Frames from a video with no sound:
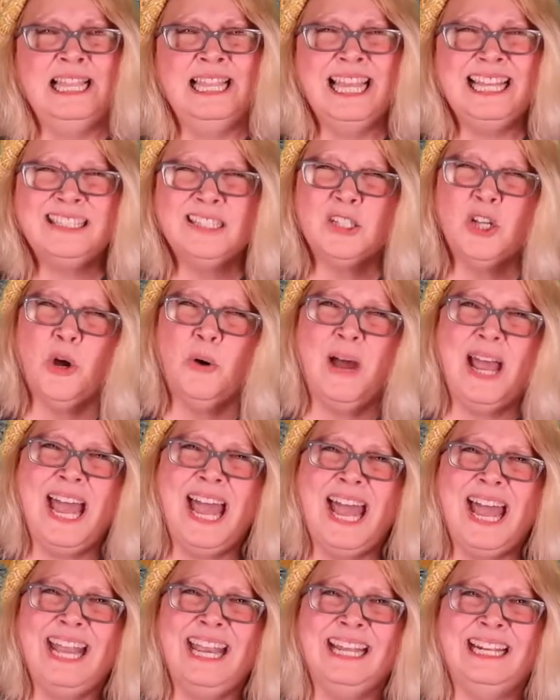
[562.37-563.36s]
Let's go
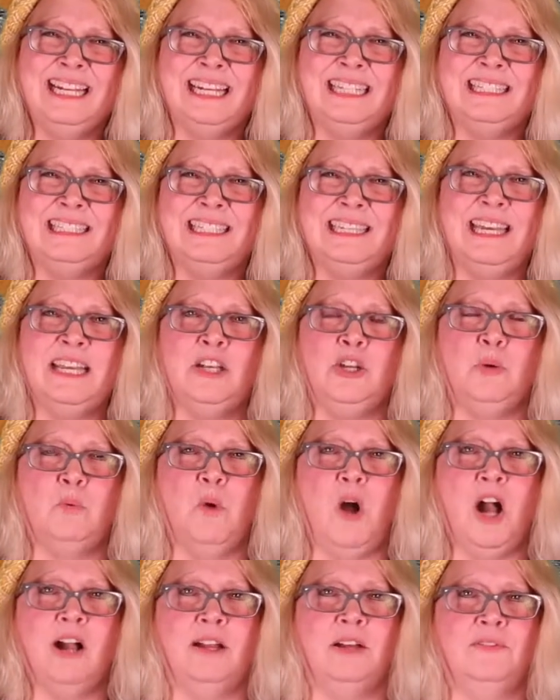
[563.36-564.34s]
ahead and continue
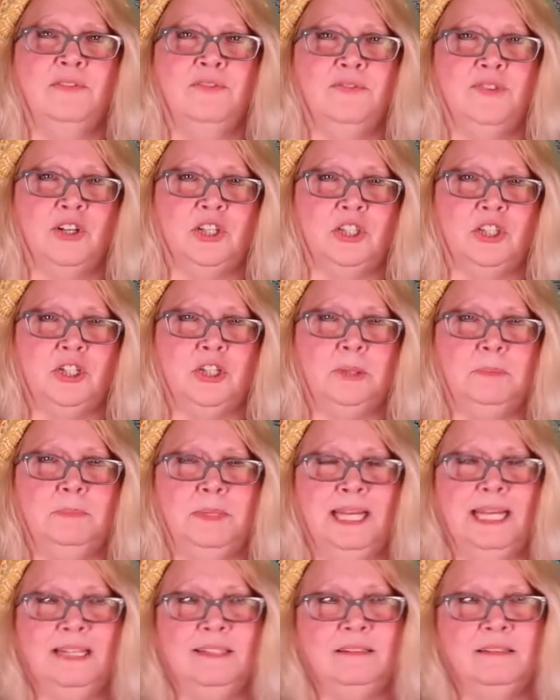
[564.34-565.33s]
walking for a little
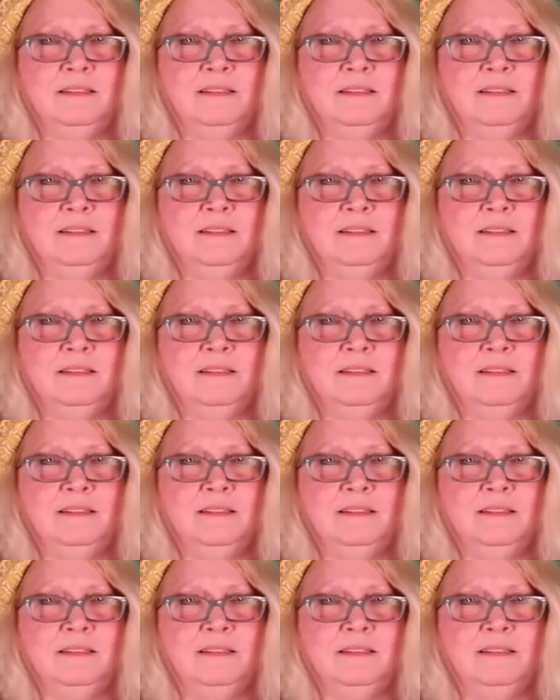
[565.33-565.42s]
bit.